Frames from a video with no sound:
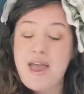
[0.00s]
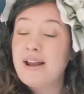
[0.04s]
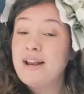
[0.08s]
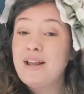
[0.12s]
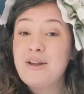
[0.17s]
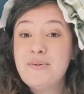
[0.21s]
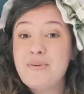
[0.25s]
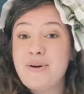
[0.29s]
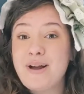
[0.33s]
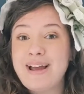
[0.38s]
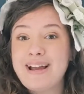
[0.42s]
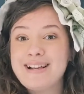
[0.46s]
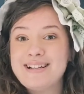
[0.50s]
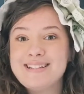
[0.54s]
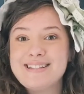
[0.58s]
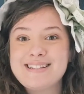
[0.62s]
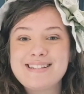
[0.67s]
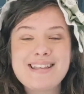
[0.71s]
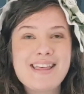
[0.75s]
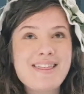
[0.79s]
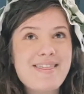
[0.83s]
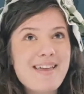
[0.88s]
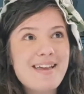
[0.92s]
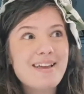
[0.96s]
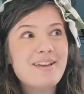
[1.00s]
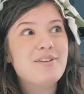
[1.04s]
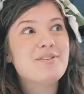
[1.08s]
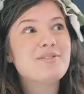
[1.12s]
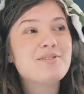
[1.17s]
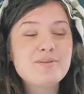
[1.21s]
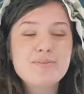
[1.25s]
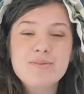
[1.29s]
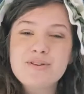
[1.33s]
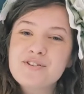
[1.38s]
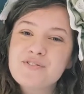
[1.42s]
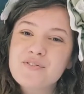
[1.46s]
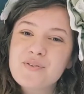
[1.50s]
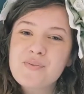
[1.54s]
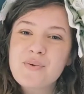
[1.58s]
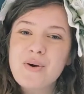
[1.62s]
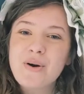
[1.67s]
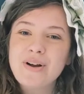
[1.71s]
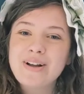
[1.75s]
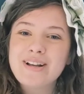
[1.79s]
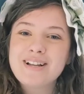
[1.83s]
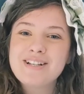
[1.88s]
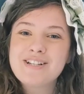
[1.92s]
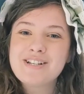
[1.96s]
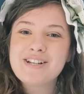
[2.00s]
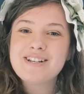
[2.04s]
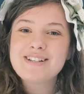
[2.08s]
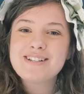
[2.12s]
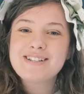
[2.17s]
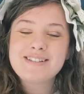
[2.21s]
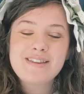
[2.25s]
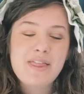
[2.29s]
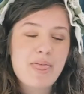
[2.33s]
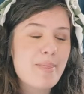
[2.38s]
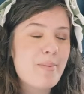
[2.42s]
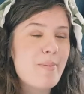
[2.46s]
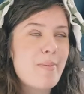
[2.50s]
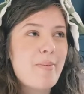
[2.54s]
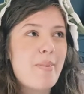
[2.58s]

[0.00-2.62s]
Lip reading: Anyways, thank you so much for watching.